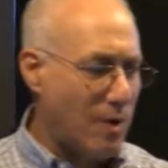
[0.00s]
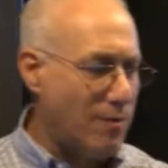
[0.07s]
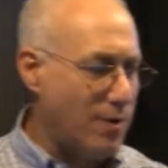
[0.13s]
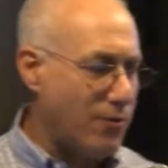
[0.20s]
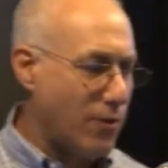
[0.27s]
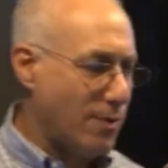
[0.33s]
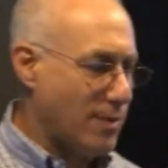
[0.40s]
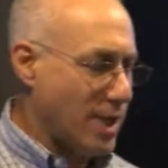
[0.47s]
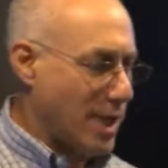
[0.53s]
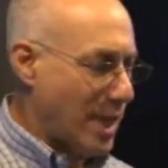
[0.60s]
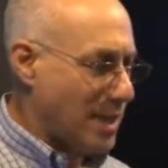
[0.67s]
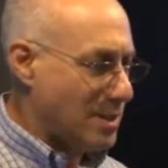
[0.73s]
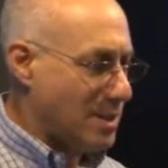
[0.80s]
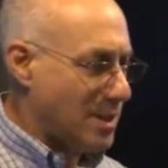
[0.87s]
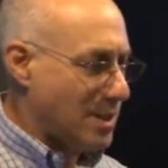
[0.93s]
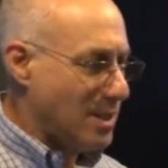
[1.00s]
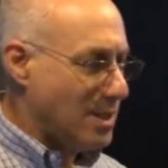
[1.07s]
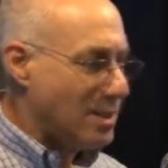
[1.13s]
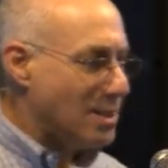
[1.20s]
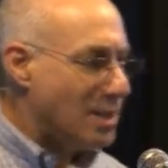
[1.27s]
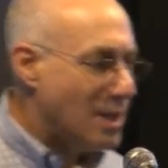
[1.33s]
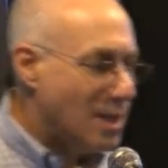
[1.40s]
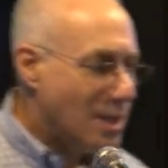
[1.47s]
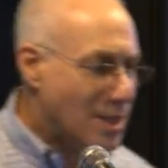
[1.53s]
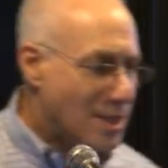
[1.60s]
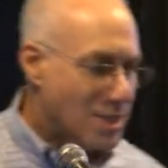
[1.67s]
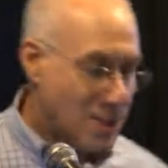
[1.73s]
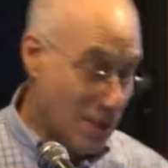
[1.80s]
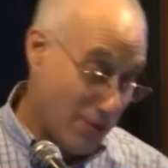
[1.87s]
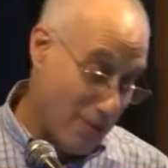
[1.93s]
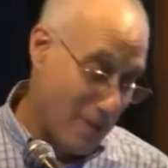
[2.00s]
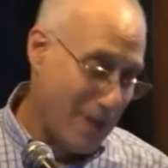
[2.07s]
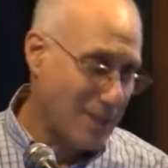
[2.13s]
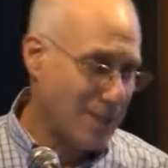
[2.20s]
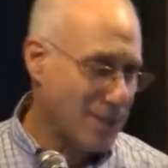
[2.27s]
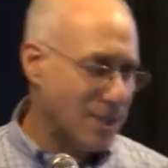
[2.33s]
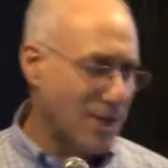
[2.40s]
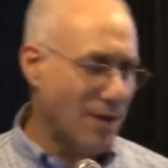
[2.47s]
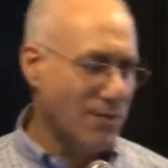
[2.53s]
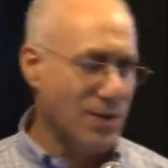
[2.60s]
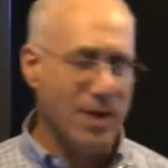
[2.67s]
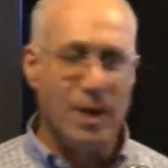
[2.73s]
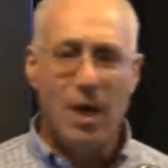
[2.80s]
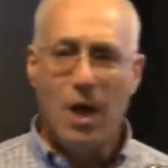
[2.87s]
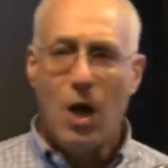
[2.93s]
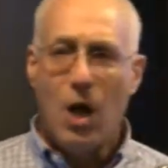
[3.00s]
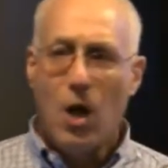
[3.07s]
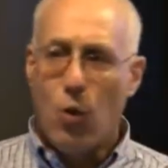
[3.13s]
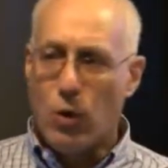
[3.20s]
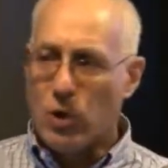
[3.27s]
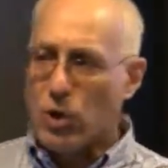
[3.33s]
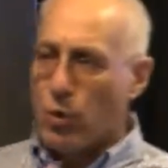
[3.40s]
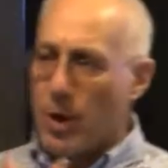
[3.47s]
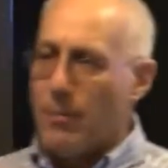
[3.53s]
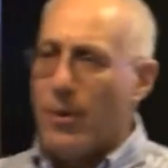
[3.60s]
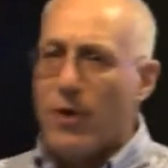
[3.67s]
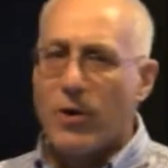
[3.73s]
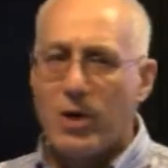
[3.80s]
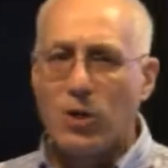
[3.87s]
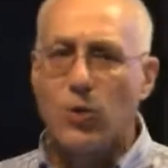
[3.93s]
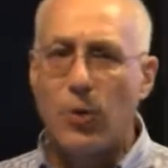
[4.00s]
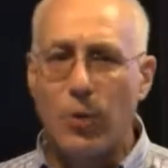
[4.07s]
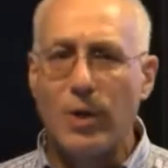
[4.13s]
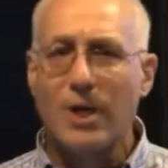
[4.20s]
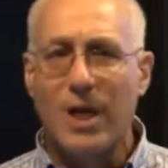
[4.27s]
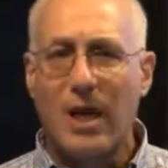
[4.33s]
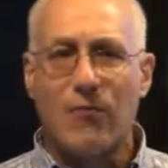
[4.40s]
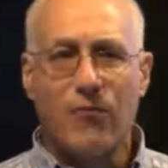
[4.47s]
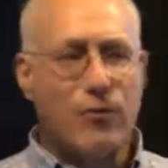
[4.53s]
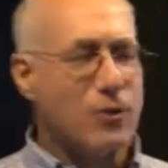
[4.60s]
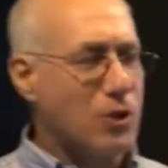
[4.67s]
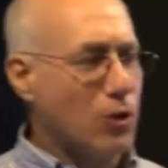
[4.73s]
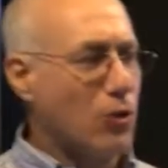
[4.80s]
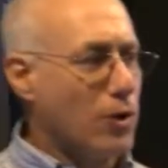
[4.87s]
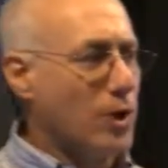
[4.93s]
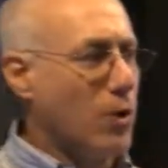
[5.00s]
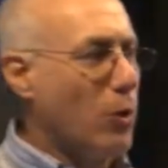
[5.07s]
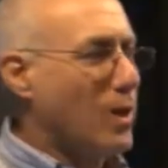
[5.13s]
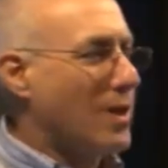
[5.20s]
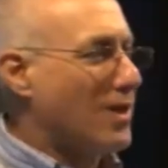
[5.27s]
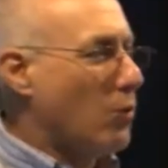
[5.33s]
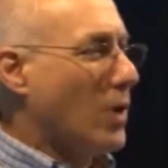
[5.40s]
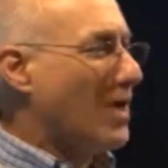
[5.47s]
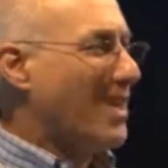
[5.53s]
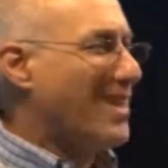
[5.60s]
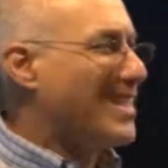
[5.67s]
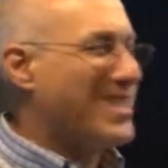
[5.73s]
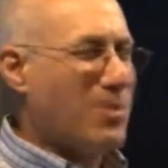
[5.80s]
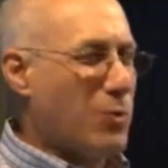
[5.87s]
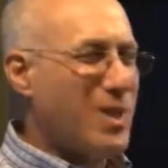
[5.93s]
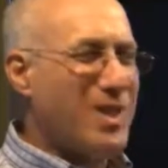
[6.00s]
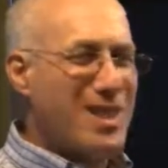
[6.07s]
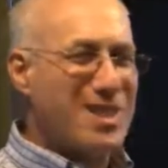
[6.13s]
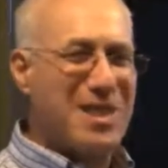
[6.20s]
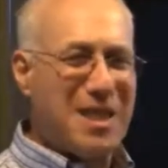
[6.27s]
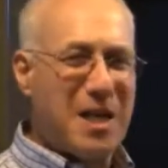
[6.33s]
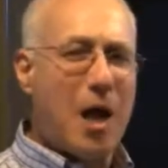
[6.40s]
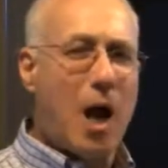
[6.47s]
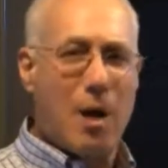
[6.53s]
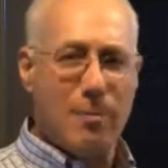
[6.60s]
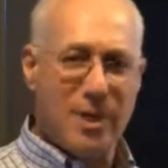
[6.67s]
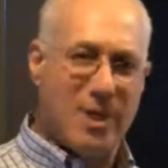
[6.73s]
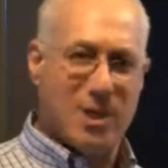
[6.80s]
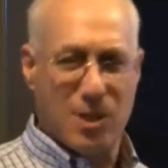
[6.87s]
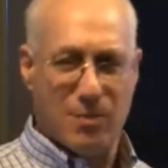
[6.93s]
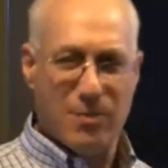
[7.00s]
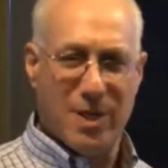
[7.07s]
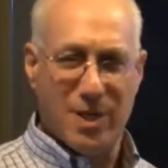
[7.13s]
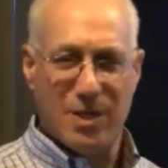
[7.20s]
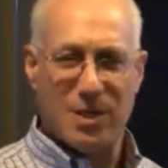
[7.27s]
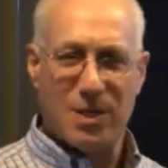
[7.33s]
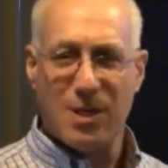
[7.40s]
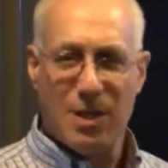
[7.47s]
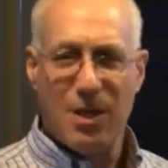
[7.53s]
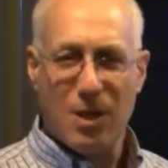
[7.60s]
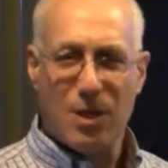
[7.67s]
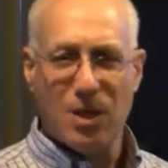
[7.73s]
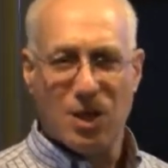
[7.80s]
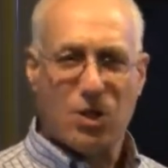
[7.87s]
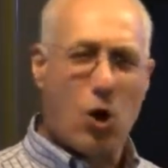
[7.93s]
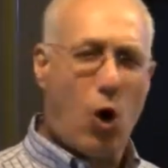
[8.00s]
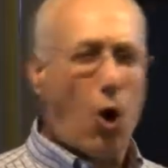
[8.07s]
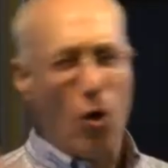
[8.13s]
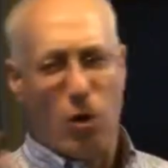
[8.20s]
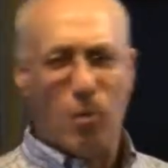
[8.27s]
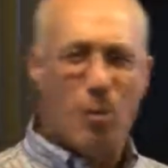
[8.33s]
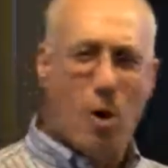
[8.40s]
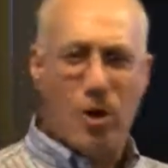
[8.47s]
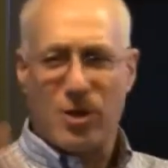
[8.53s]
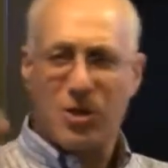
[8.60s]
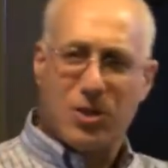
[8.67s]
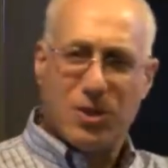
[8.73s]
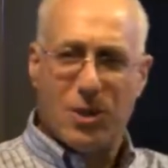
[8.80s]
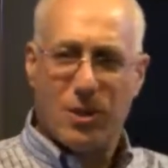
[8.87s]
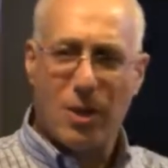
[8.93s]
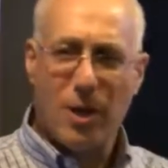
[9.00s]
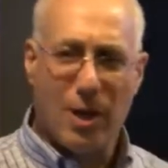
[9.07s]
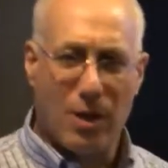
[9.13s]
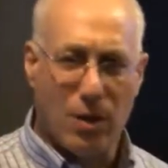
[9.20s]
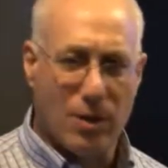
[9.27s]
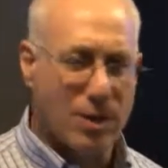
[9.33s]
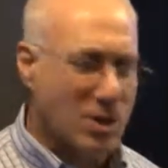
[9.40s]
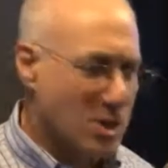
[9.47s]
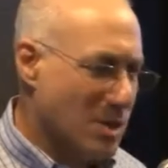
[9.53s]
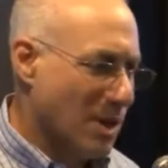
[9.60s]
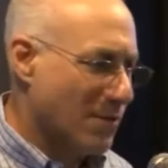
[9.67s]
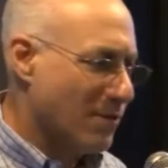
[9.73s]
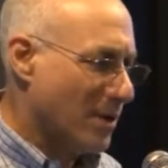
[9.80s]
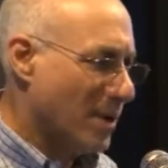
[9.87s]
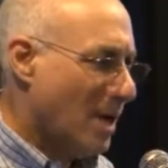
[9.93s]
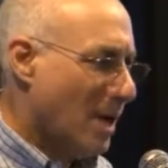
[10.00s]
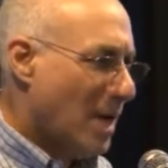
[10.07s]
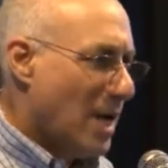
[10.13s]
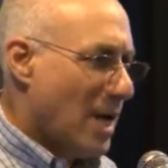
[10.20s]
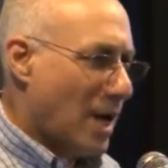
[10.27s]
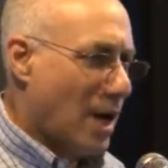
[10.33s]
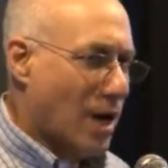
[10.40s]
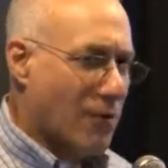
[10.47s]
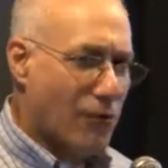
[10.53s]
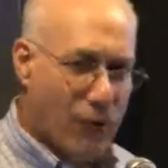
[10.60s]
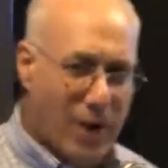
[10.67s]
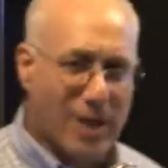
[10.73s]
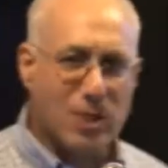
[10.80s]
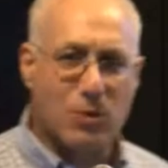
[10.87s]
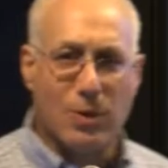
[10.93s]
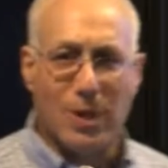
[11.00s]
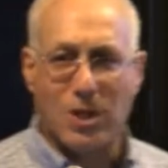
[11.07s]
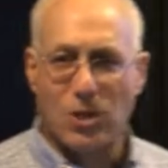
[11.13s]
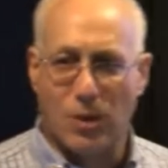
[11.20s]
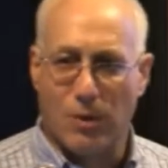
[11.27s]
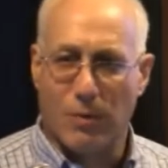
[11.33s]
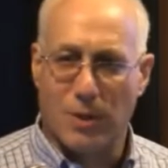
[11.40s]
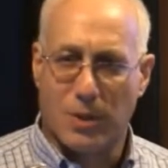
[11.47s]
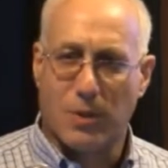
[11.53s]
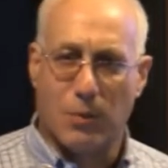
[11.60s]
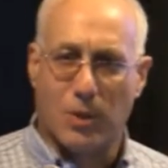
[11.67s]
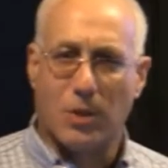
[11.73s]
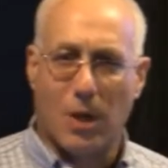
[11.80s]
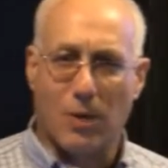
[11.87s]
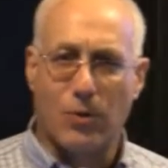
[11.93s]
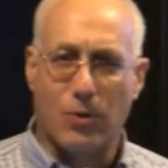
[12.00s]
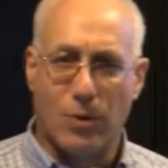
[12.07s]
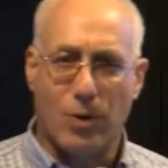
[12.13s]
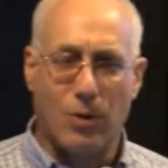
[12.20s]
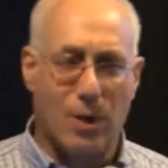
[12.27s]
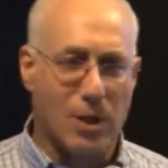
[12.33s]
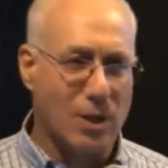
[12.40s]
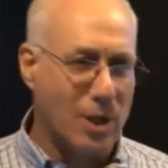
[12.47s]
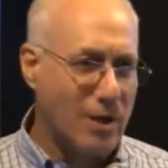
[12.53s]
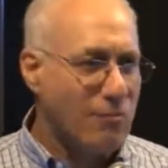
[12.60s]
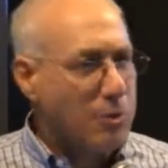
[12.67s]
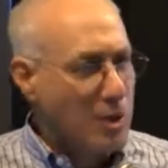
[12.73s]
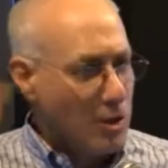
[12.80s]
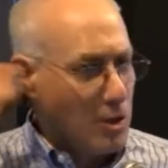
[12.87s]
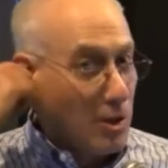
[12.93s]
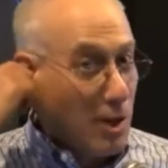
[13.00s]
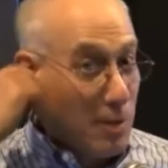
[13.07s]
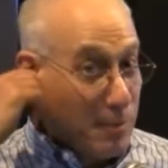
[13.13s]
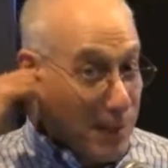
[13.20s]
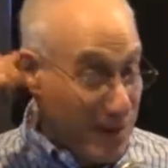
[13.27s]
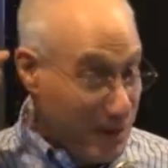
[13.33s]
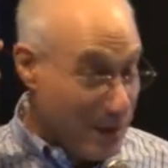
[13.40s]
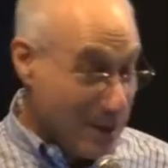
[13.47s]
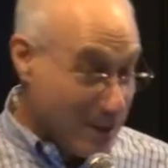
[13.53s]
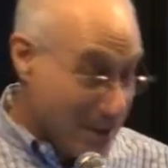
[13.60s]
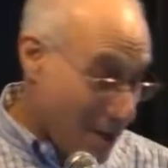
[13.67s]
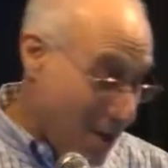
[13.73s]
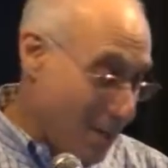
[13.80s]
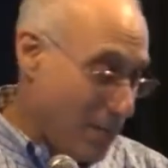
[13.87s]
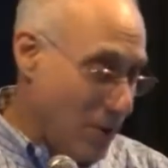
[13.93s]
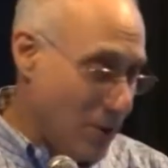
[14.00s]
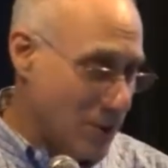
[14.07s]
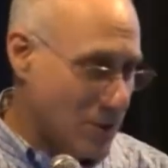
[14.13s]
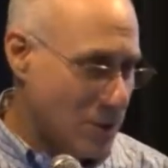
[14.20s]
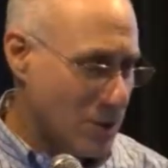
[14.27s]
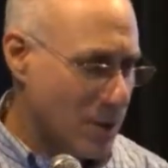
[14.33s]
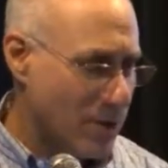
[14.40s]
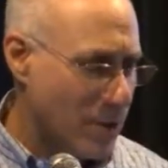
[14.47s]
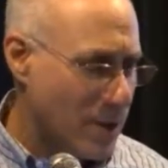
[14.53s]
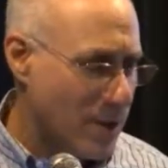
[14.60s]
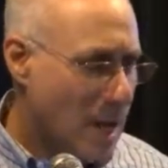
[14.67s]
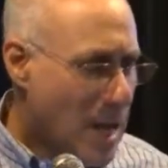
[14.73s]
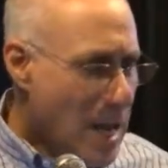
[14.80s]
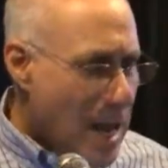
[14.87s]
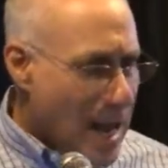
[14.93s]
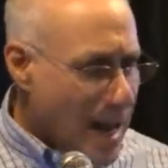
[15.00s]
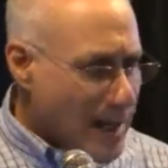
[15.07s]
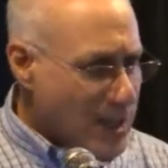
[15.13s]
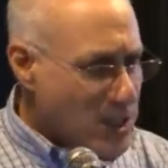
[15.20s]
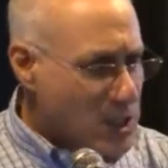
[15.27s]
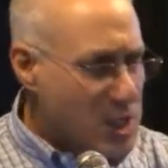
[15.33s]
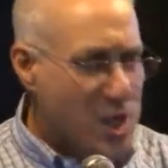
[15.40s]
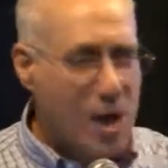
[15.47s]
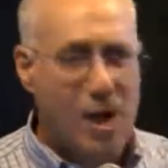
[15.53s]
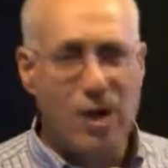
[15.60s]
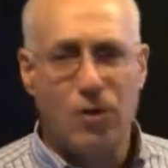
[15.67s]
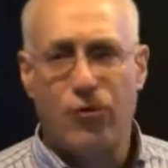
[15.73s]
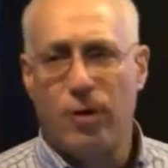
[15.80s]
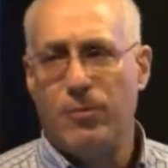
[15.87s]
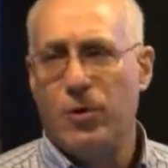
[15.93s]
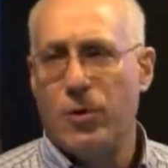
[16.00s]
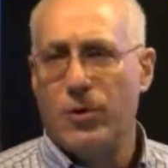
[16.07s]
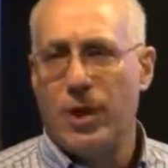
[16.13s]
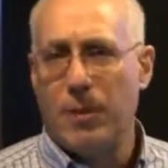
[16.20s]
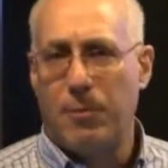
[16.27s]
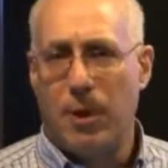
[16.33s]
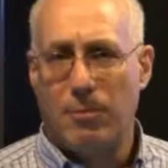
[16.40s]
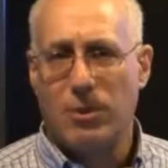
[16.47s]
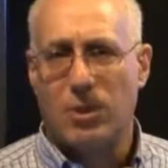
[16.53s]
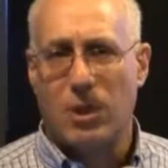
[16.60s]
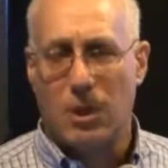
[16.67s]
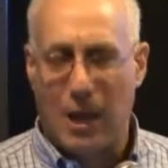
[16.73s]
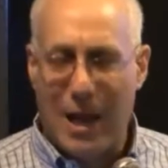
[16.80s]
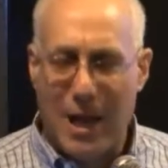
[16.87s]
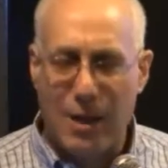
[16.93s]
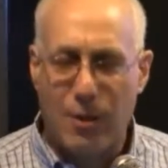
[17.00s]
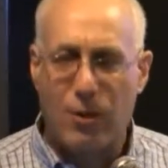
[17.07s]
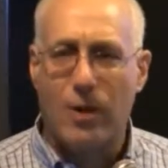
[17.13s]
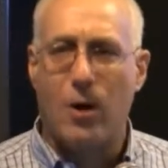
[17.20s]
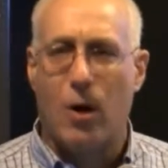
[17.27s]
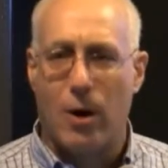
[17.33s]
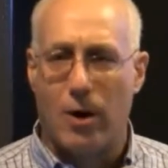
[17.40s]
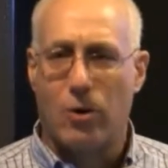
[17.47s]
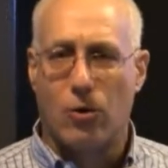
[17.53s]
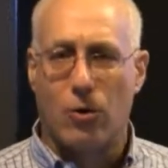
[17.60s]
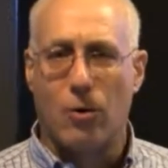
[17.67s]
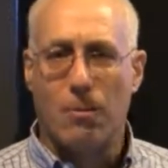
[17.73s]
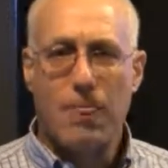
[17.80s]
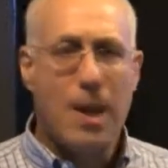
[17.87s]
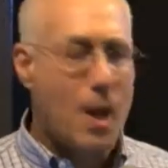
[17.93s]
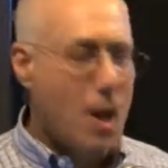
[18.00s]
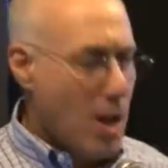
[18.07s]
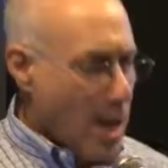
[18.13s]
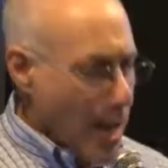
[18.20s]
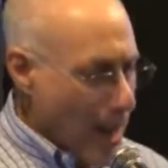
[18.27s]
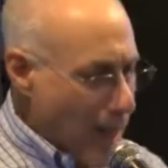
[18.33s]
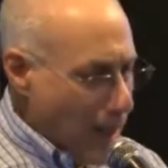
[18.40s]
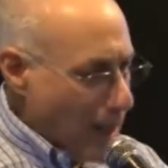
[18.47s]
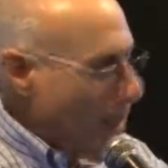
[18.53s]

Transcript: it from the 18, from 1870, which is when Americans were really kind of first learning what, what, this, what this thing communism is, this Karl Marx and, and all this stuff. And uh, France actually was, was undergoing a lot of political upheaval and commune and so forth. And in the Chicago Tribune, they published a lengthy article and